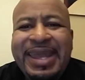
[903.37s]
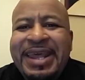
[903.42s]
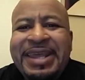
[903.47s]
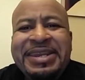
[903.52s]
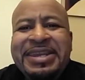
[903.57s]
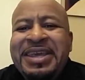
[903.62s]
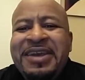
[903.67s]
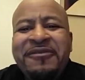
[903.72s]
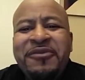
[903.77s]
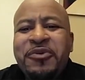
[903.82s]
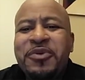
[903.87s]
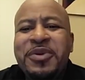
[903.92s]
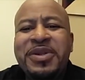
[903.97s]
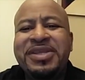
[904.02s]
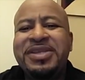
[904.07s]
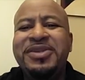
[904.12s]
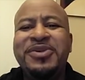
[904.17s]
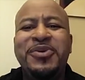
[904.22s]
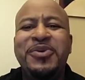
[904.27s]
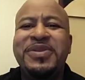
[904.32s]
And I never
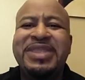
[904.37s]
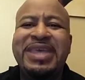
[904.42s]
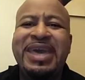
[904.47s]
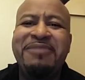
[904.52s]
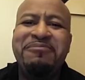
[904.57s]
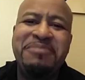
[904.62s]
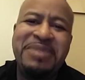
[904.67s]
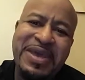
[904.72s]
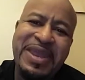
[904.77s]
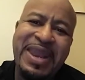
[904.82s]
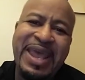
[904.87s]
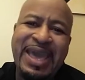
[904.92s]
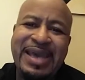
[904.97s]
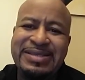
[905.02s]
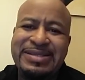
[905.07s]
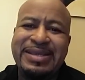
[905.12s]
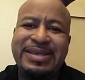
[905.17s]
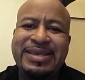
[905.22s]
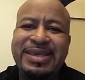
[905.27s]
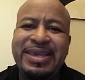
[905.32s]
really knew what that meant
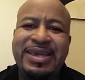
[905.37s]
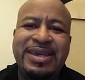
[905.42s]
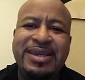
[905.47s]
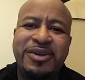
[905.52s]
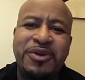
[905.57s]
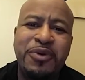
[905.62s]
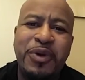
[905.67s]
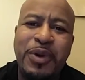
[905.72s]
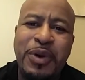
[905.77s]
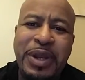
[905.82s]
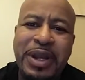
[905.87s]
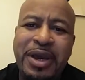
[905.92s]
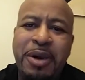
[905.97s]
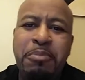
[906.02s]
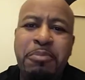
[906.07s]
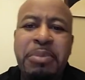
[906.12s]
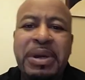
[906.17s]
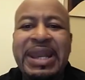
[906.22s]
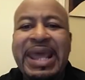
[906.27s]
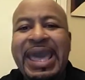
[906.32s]
as a kid growing
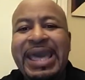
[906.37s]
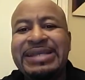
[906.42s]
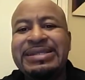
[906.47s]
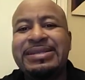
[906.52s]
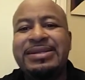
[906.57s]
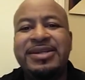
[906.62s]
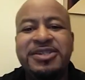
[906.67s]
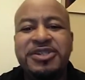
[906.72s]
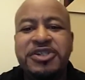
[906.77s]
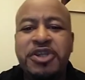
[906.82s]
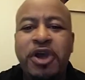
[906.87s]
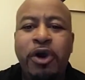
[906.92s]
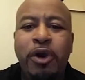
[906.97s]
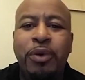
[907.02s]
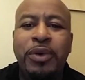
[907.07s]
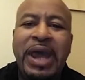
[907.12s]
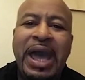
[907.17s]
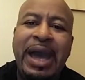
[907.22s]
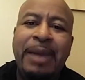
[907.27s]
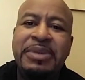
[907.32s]
up. But as an
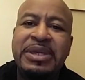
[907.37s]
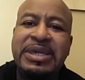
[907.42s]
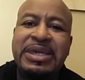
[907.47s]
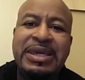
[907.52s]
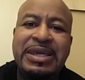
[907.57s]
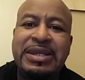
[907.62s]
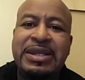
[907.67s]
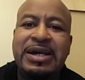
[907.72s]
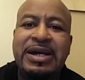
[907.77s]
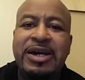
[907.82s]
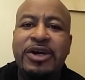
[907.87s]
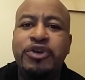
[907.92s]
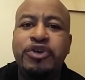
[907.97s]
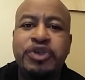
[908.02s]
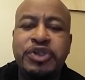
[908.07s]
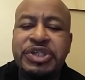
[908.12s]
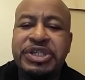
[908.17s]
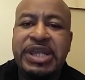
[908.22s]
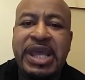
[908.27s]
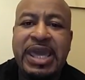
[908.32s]
adult, I begin to
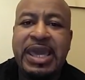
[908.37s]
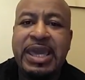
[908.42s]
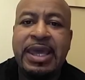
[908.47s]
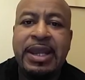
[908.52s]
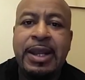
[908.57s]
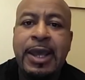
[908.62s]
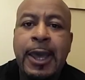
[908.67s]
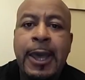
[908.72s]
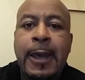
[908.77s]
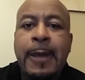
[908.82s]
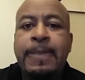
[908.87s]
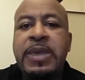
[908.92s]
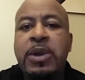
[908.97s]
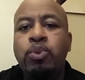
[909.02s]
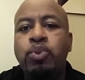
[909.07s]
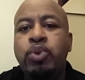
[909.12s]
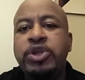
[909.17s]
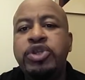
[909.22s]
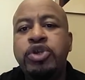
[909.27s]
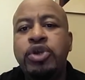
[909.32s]
understand
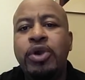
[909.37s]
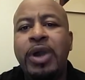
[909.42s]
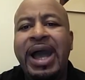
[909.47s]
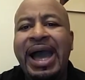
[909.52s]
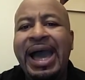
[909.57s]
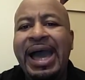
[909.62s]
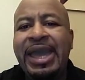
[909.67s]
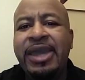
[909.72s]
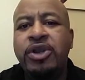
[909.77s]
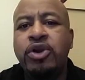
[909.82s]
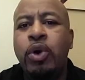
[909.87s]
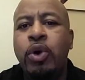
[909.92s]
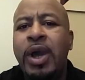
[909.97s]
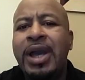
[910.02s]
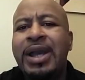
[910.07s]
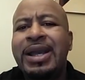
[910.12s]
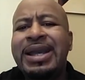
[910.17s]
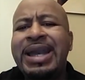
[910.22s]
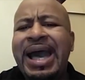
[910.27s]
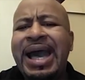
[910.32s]
that when you're idle,
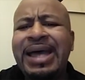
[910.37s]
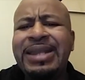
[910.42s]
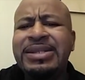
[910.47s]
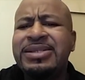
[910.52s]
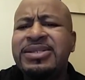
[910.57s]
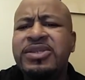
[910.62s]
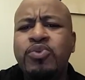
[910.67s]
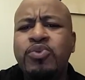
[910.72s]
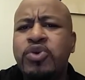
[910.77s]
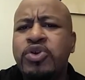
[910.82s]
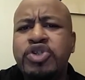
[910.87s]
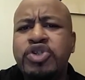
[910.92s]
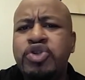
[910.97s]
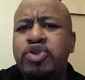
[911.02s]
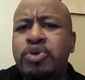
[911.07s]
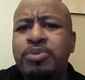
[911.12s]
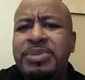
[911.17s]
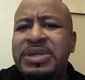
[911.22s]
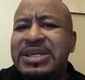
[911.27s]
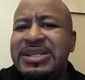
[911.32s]
God doesn't
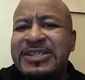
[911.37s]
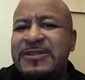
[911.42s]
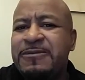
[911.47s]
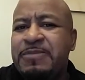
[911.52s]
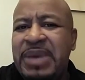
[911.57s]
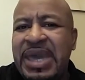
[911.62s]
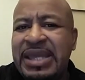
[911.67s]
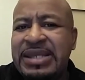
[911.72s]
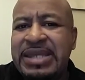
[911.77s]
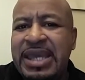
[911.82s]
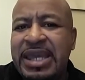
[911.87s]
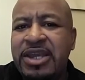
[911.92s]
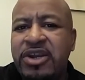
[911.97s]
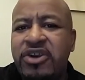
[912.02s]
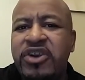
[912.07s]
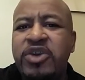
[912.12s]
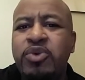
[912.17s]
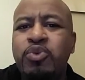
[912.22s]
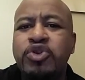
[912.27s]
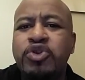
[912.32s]
want you to be a
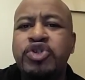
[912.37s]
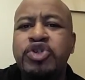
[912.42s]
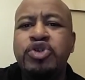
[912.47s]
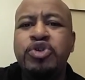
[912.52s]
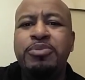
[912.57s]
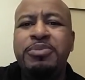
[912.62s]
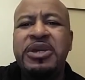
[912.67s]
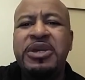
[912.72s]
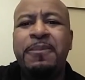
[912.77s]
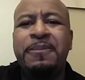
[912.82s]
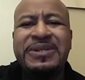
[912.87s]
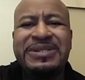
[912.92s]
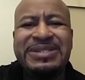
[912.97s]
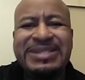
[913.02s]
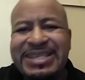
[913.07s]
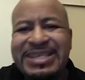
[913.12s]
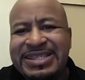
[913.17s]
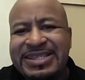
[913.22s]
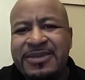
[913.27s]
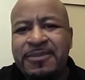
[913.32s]
spectator. He wants you to be a
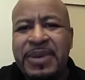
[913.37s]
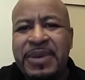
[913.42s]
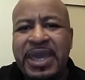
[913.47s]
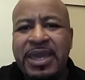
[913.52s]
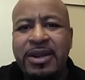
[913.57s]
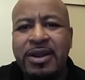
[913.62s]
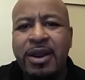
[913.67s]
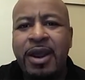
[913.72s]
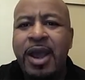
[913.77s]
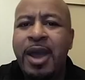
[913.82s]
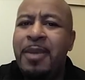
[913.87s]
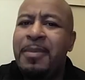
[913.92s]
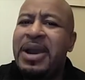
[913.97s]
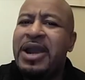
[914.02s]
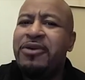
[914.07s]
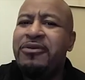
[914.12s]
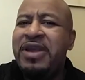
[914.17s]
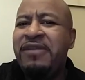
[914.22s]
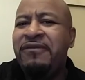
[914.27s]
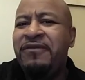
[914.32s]
participator.
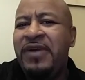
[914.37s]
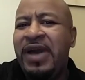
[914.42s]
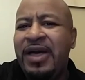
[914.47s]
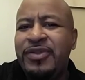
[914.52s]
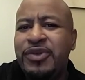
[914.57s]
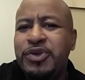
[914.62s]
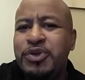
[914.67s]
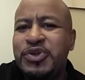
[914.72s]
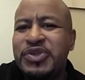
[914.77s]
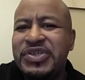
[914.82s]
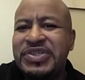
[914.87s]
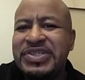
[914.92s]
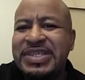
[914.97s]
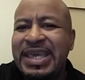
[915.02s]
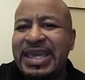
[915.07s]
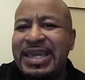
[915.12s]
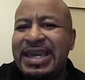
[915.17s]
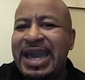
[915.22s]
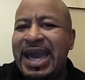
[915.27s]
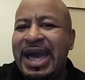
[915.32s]
My grandfather used to
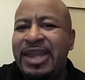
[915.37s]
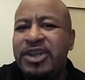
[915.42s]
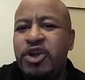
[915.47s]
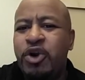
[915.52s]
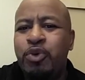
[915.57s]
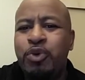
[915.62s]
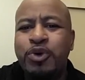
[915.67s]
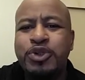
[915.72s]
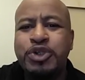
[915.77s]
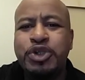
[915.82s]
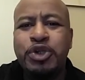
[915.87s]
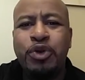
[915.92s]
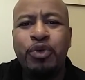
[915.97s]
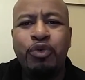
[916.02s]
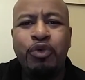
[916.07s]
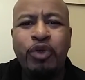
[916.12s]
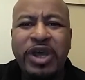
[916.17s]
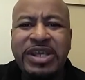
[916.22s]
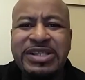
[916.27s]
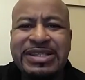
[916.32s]
say, God don't want you to
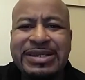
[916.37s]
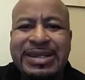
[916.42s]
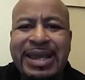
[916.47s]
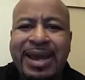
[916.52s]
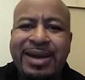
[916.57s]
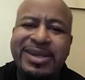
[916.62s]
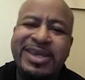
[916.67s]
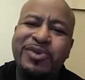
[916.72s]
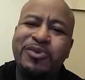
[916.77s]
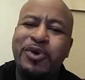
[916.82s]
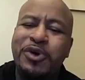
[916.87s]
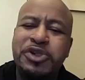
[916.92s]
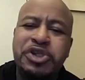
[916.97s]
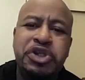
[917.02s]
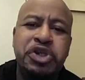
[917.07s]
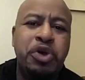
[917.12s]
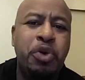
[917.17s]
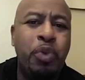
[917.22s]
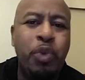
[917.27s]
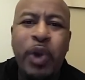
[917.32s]
rust out. He
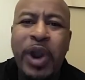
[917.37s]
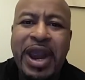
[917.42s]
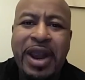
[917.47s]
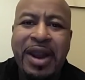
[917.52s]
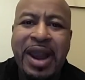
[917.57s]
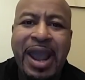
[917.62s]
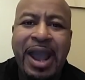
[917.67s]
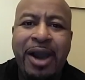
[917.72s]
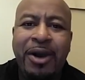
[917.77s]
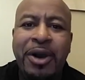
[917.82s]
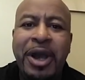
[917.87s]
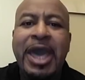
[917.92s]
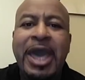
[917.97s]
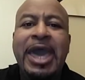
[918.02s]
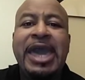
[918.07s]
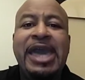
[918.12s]
wants you to wear out.